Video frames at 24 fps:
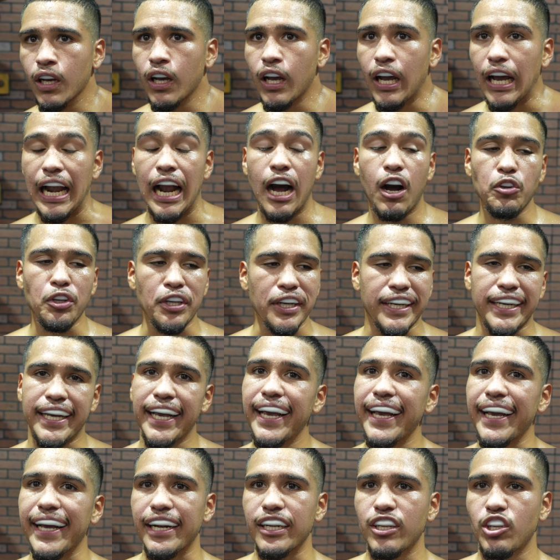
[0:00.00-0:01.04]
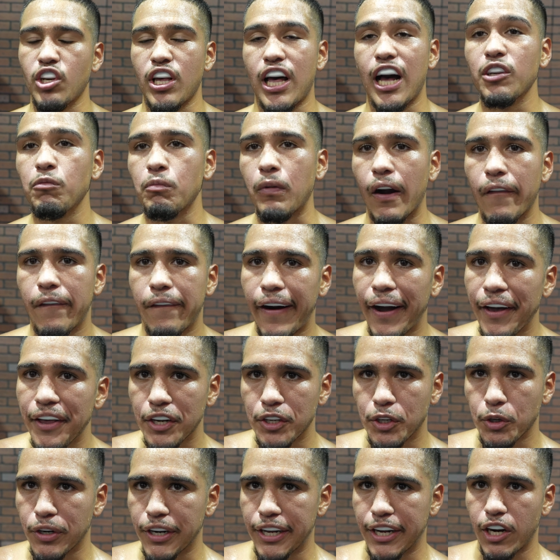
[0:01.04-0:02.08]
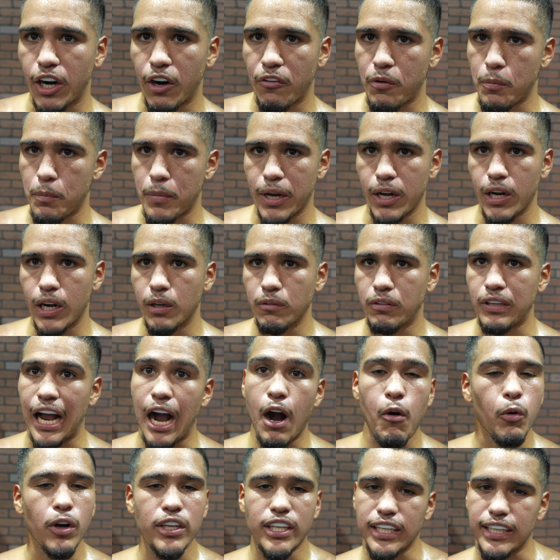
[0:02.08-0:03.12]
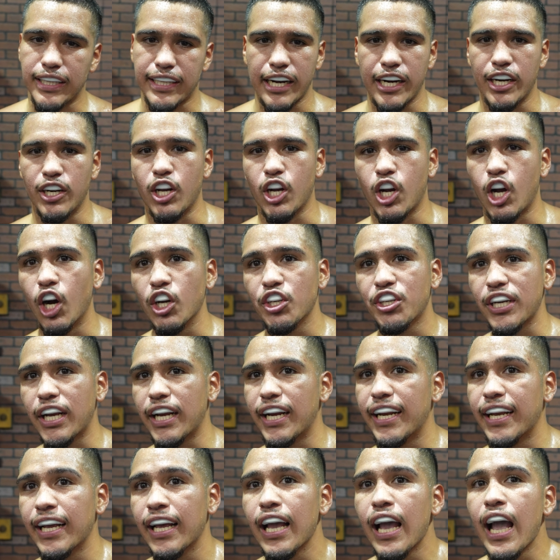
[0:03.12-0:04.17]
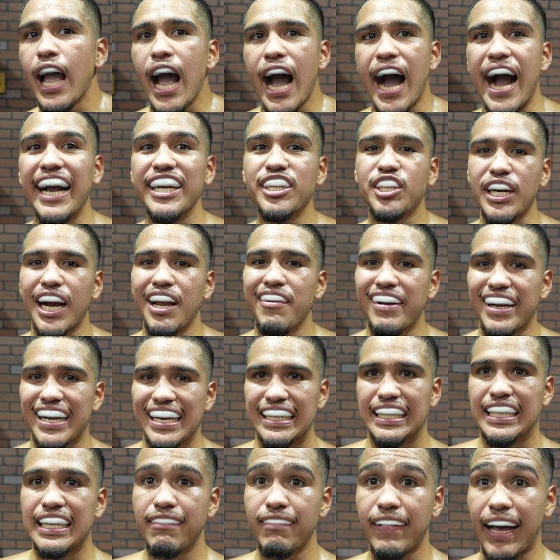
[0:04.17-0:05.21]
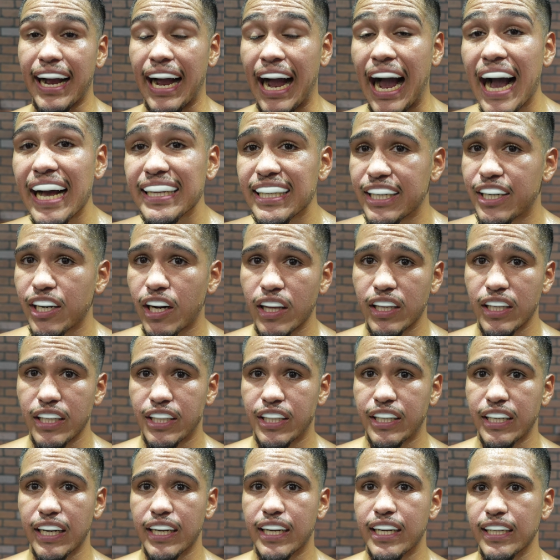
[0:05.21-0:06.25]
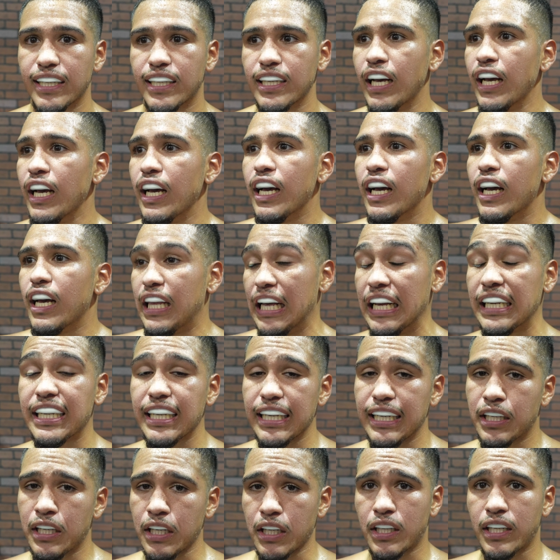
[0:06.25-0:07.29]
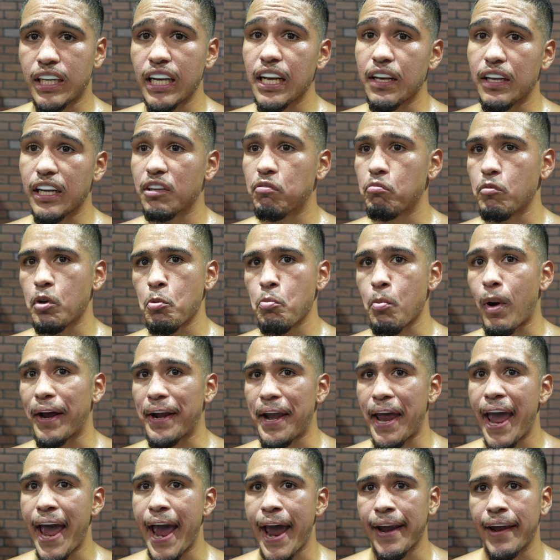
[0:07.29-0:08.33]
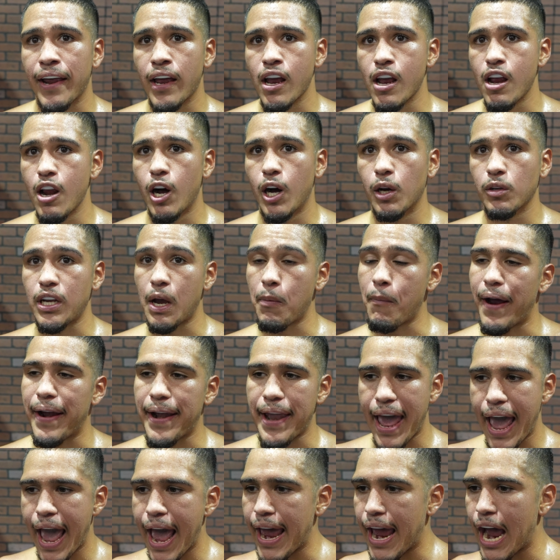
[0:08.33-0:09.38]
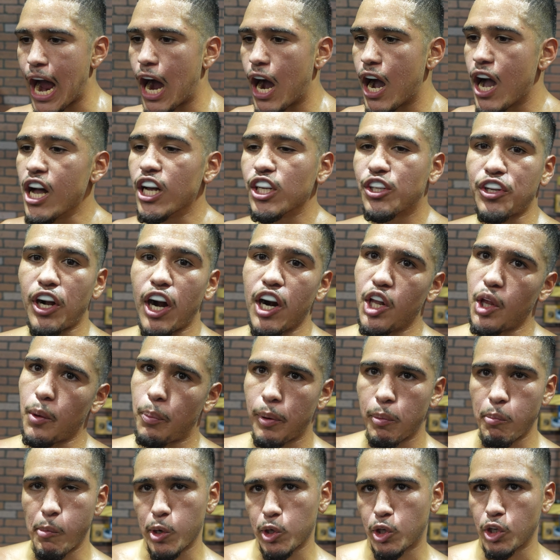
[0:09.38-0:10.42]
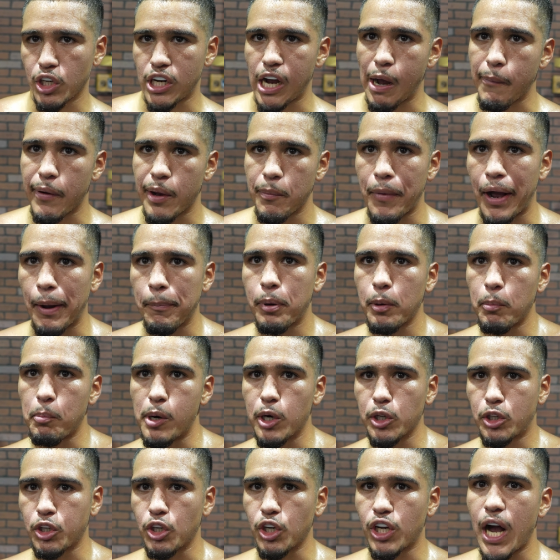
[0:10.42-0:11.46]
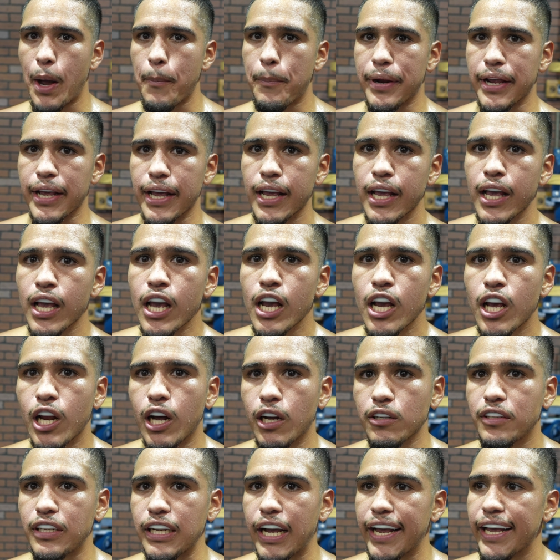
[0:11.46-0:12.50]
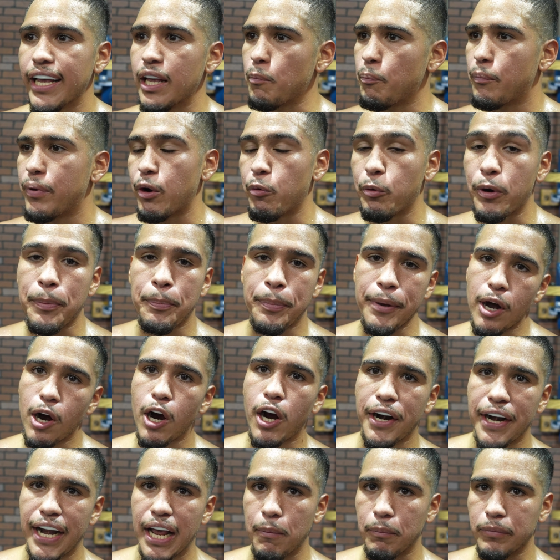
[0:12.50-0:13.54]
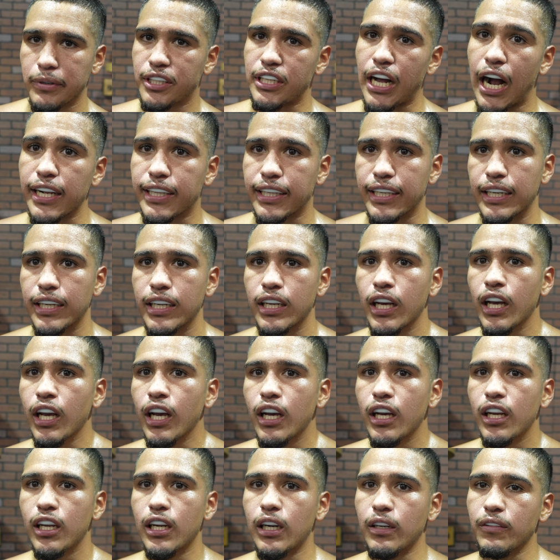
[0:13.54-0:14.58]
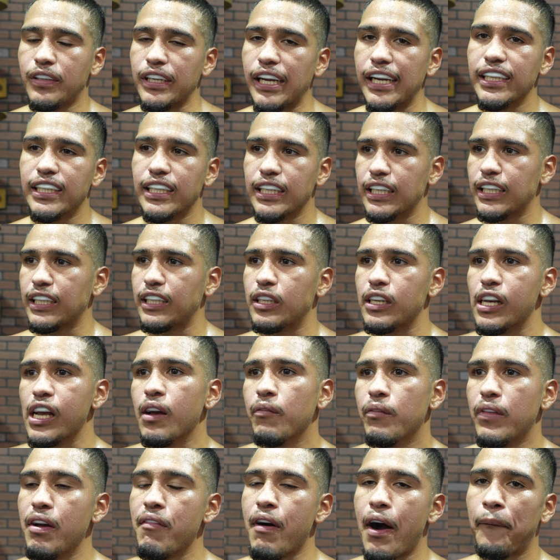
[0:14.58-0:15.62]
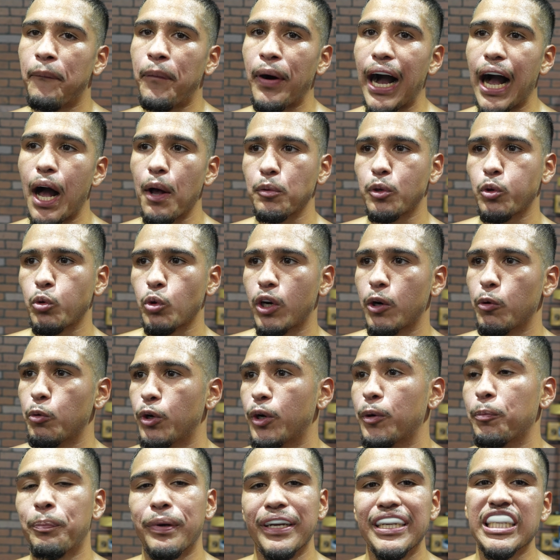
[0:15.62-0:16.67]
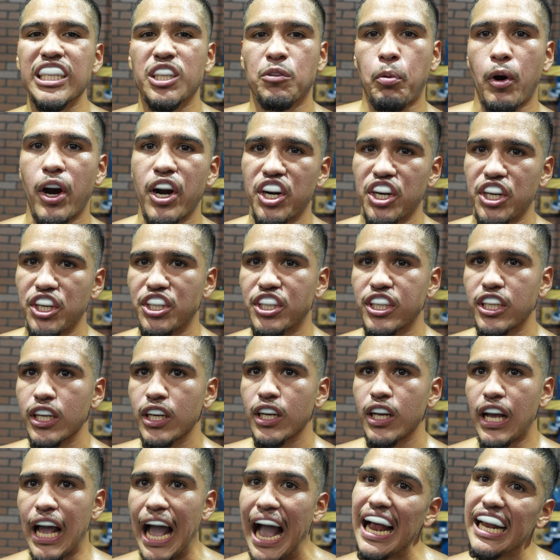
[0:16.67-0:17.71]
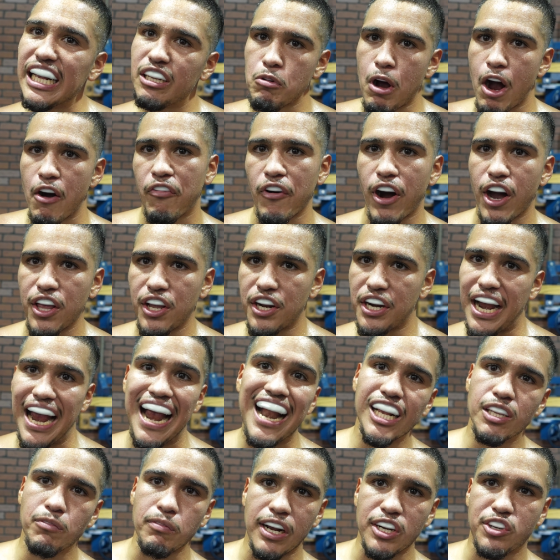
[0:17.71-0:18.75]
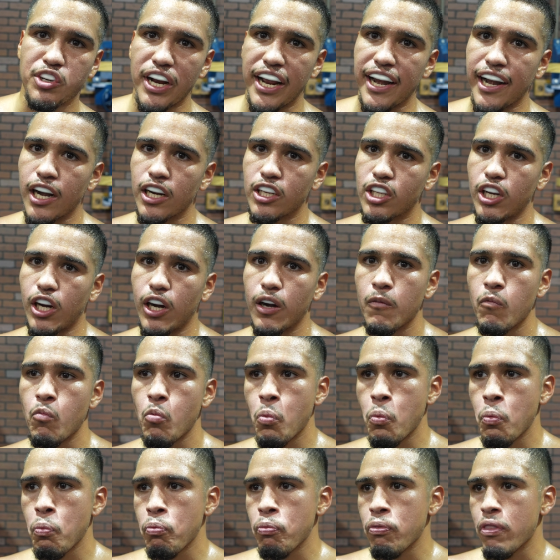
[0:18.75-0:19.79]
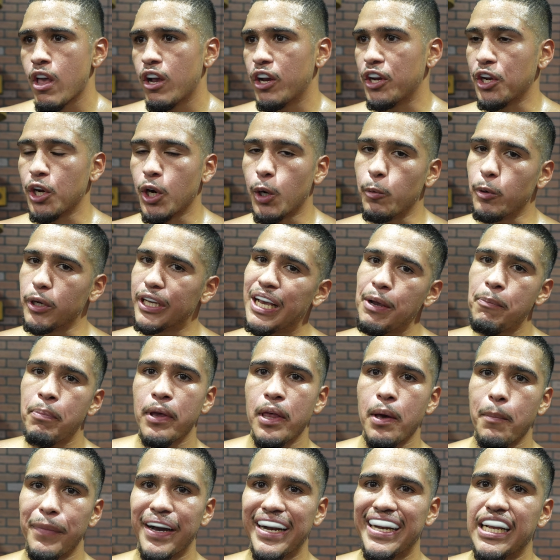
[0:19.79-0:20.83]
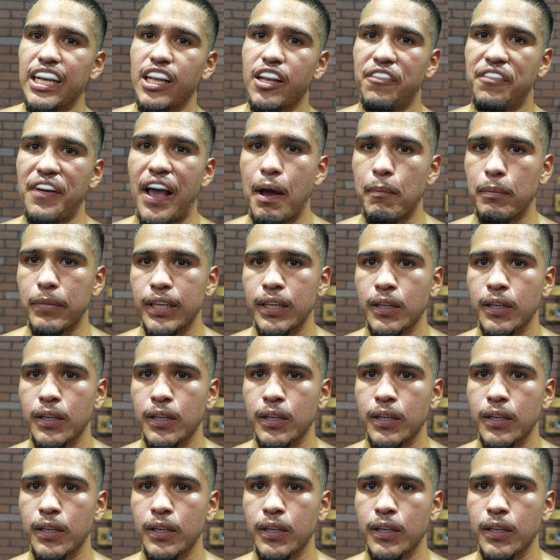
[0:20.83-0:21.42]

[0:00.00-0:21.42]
And I was a kid, so that was my father doing it all for me, you know what I'm saying? I wasn't there negotiating. I ain't trying to make it seem like I did all this shit, because this is the team, this is me and my dad, you know what I'm saying? My dad started the promotional company, my promotional company, you know what I'm saying? We built our name in Stockton, you know what I'm saying? This is, me and my pops, we're business partners, and he's my father, and he's my trainer, so, we keeping the money in the family.